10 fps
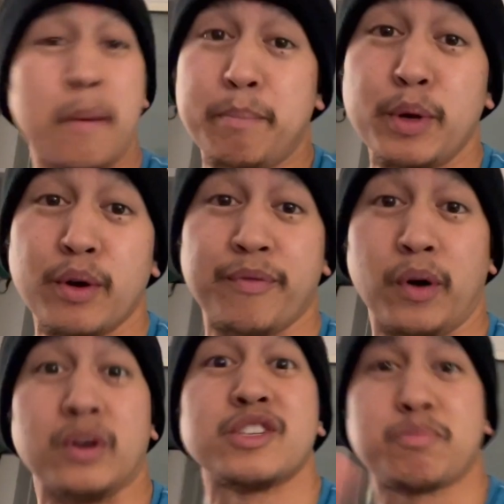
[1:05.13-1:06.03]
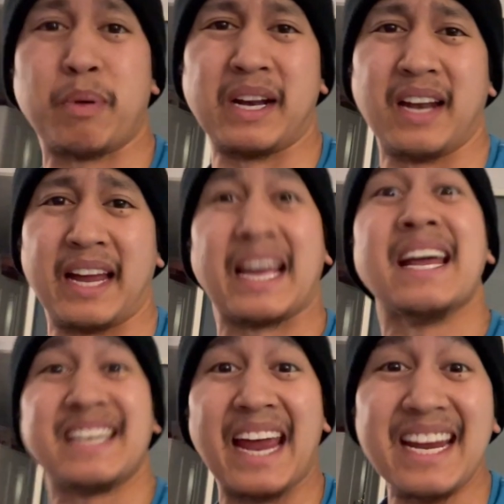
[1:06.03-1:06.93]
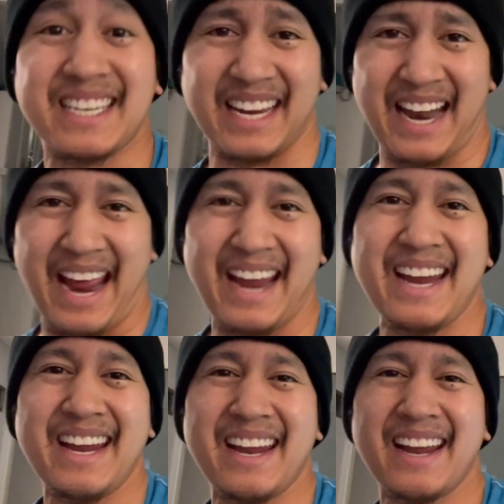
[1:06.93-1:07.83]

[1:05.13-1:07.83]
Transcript: beautiful spring-like day today